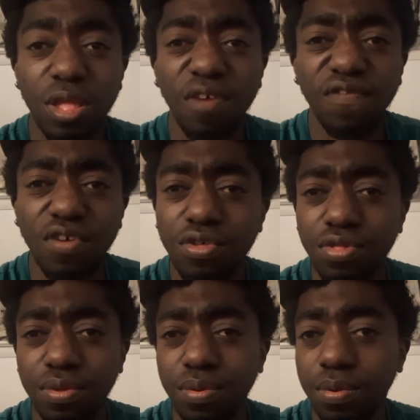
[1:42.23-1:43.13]
fixed
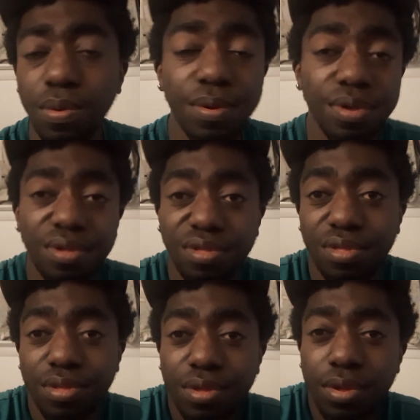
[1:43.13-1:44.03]
soon, or
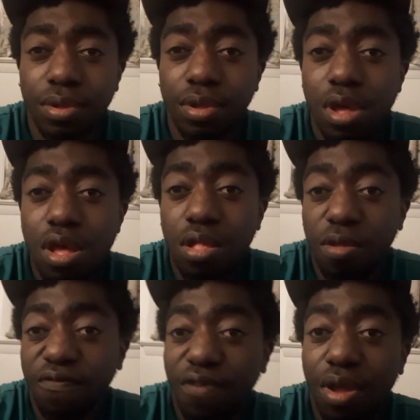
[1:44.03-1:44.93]
else
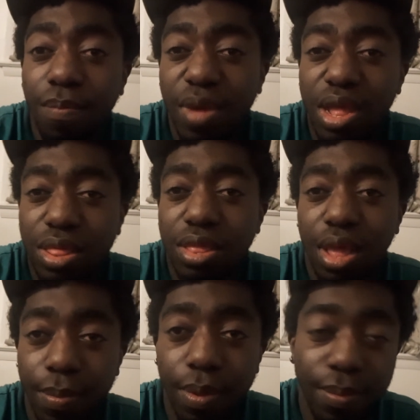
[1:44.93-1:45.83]
the frame may
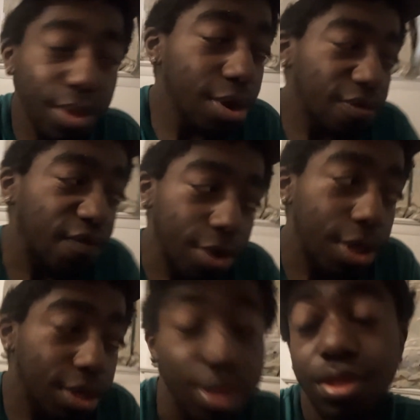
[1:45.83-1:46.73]
snap on me. And if it
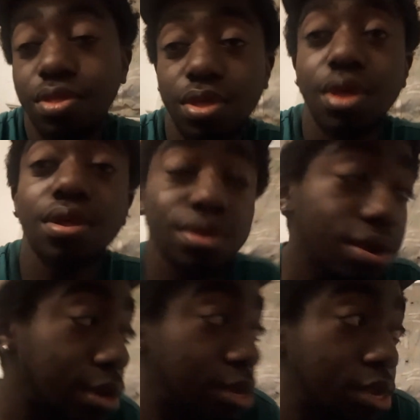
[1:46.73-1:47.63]
does,
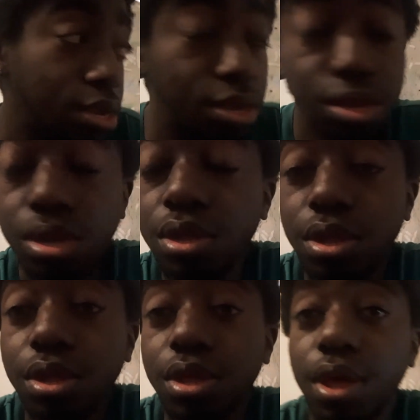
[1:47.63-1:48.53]
then
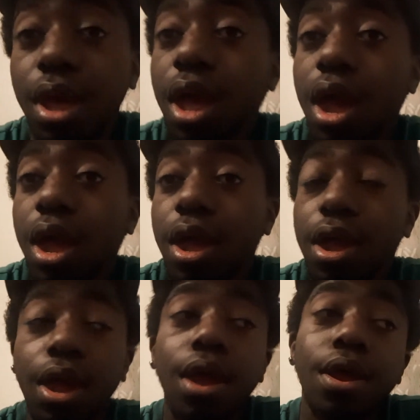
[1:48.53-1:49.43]
yeah,
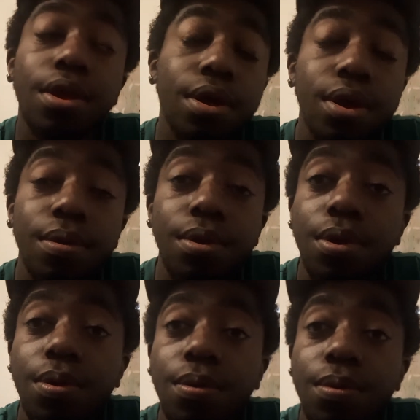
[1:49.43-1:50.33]
I don't
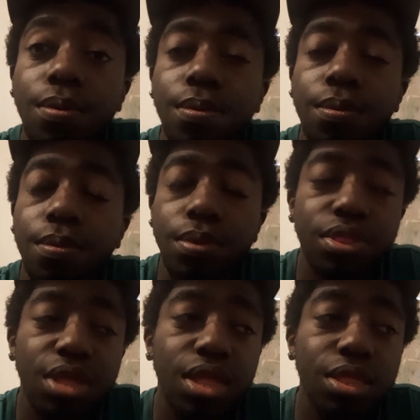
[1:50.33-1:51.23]
know
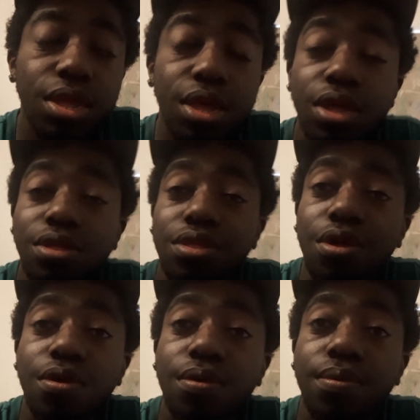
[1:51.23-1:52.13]
what's that the case
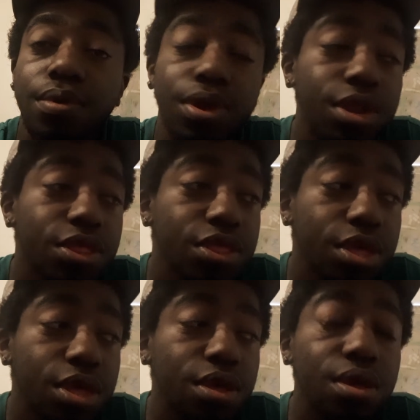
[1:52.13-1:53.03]
of or
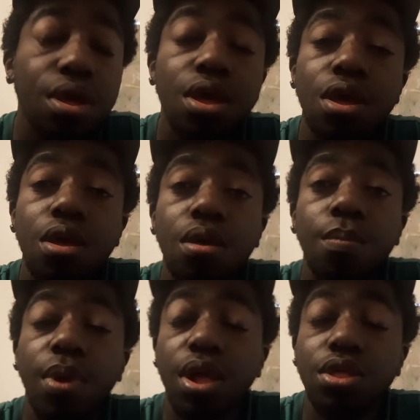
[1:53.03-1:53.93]
anything,
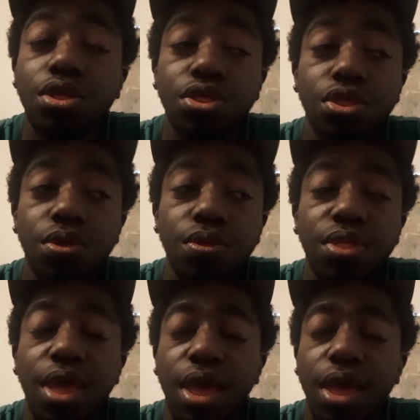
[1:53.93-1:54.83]
but I just know
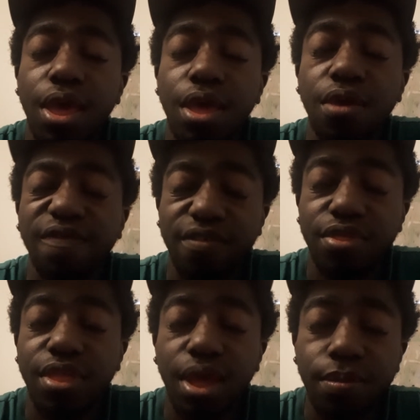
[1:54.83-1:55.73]
that if it
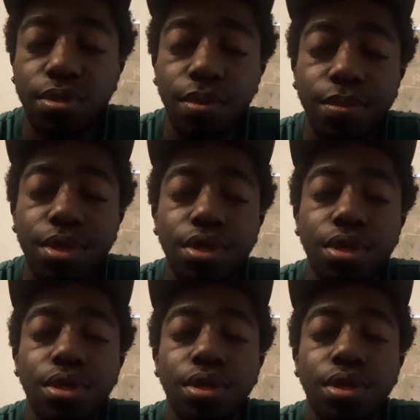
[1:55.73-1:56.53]
snaps on me,